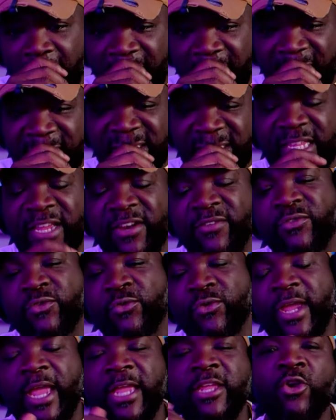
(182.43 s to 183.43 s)
Instead of
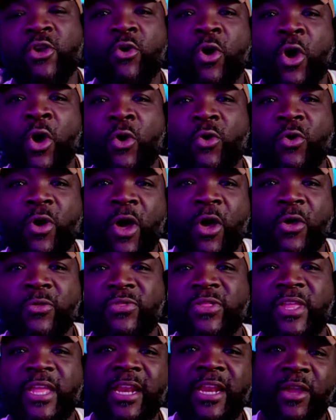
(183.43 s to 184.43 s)
creating your own
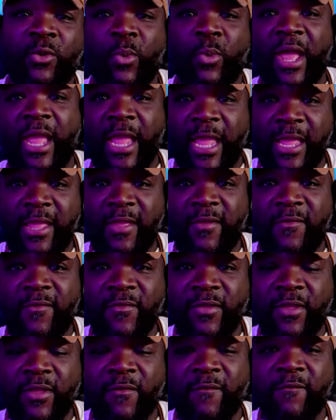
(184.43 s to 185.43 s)
authentic wave,
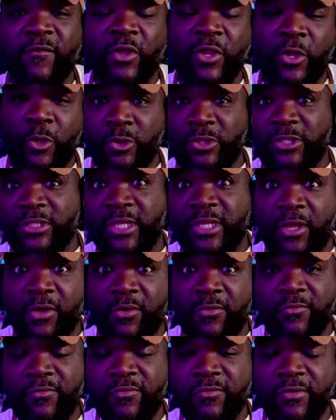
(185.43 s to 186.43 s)
for yourself,